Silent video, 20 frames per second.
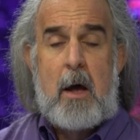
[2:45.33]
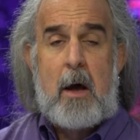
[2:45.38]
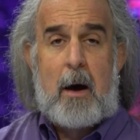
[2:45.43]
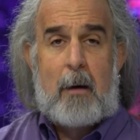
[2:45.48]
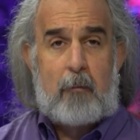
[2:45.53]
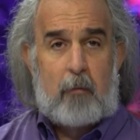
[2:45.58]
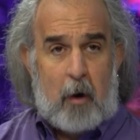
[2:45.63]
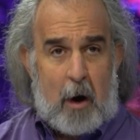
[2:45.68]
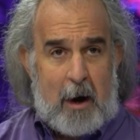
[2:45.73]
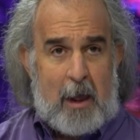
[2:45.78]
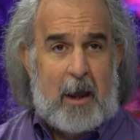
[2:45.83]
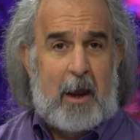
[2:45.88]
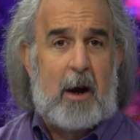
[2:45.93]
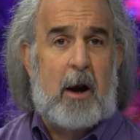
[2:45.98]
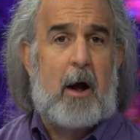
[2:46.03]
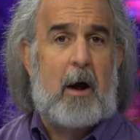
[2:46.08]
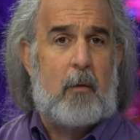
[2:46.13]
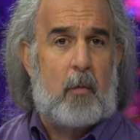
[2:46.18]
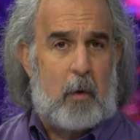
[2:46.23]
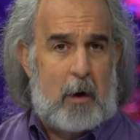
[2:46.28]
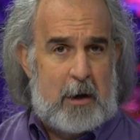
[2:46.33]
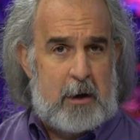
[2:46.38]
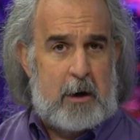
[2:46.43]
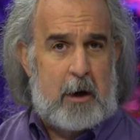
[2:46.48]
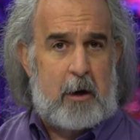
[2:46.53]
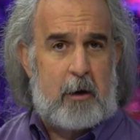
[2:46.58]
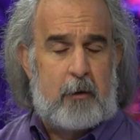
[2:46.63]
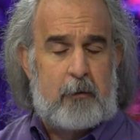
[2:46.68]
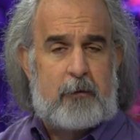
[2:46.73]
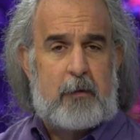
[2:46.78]
I'm running it on
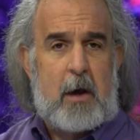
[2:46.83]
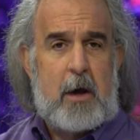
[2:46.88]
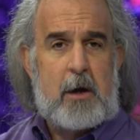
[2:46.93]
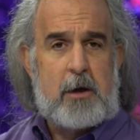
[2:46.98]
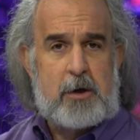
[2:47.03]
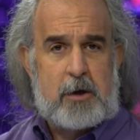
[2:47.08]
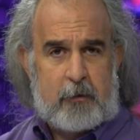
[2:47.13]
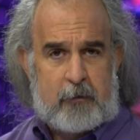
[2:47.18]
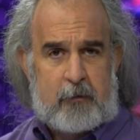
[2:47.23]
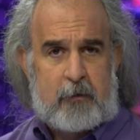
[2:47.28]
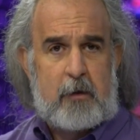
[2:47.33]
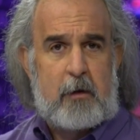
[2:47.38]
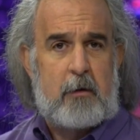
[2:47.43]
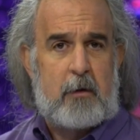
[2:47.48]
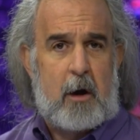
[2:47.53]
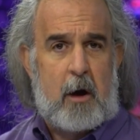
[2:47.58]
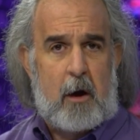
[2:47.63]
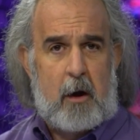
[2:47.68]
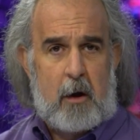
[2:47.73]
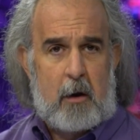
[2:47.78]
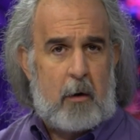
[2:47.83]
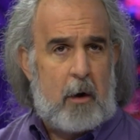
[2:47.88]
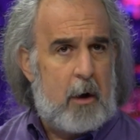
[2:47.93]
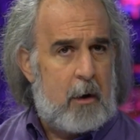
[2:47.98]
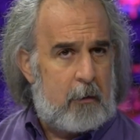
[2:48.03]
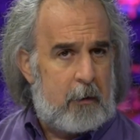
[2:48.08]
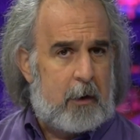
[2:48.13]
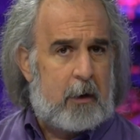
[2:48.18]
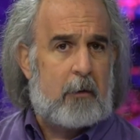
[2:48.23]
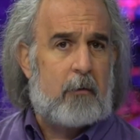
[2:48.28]
Windows, just so you know.
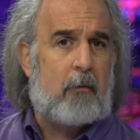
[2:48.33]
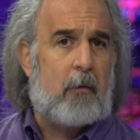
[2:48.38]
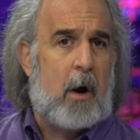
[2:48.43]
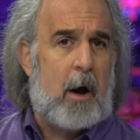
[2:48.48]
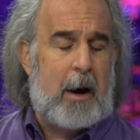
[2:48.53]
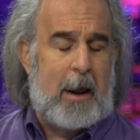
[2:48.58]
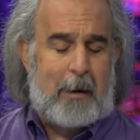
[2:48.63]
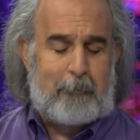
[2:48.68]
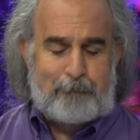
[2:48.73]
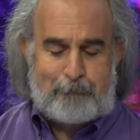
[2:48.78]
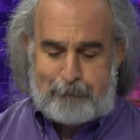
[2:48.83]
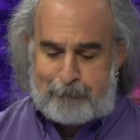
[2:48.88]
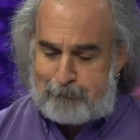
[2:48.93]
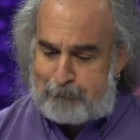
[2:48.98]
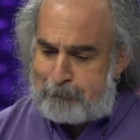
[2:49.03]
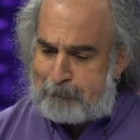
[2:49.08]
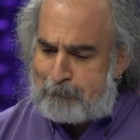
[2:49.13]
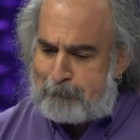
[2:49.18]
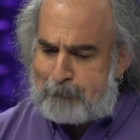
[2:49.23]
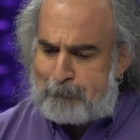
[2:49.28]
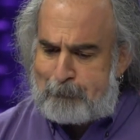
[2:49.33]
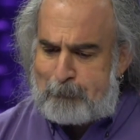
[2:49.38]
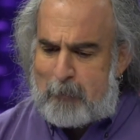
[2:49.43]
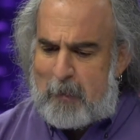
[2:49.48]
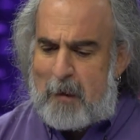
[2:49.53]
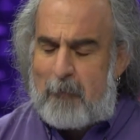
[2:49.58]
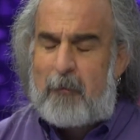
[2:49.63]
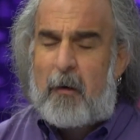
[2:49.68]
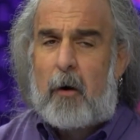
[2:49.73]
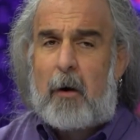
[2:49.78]
We can run it
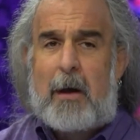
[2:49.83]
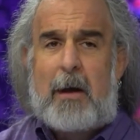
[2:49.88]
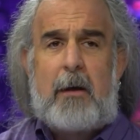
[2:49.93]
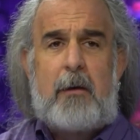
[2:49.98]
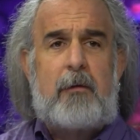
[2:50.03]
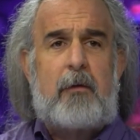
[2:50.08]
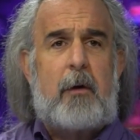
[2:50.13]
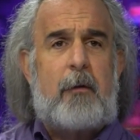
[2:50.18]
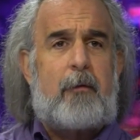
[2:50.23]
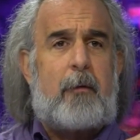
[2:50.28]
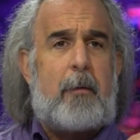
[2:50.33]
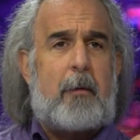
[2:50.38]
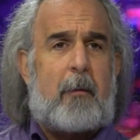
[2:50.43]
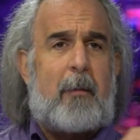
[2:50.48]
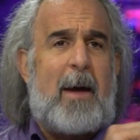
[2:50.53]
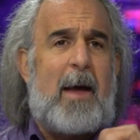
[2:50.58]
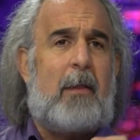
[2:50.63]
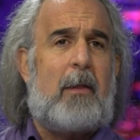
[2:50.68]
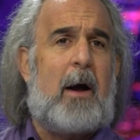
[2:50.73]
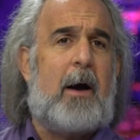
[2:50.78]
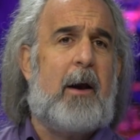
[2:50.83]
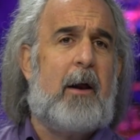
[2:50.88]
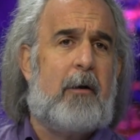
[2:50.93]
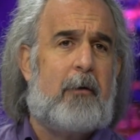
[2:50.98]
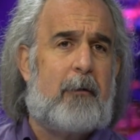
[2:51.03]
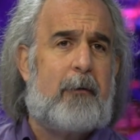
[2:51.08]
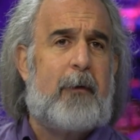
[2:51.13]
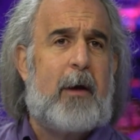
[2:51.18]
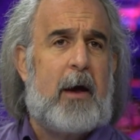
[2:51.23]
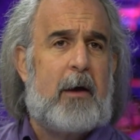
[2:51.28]
very easily from the command line
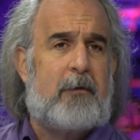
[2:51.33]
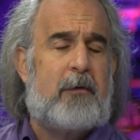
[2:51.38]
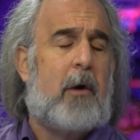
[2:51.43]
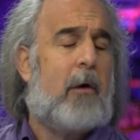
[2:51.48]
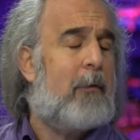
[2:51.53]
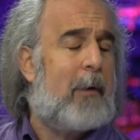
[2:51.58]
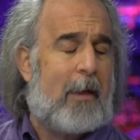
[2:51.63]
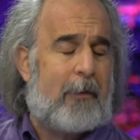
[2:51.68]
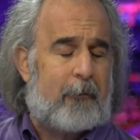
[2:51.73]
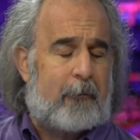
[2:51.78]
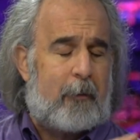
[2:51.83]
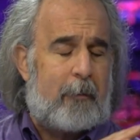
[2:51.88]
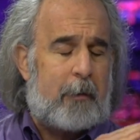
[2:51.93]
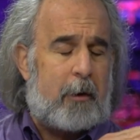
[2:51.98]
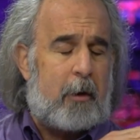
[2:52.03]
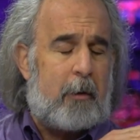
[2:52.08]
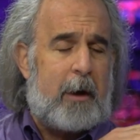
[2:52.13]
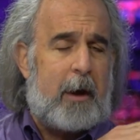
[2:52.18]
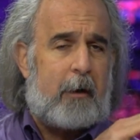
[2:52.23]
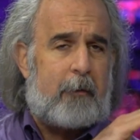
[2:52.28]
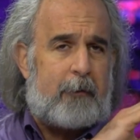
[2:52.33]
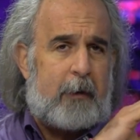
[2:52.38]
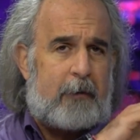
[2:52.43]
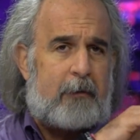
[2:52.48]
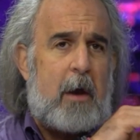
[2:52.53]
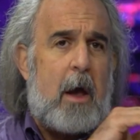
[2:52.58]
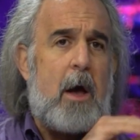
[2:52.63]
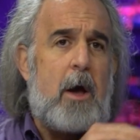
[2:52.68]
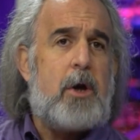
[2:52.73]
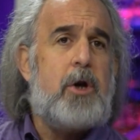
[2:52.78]
interface, or rather from the GUI interface.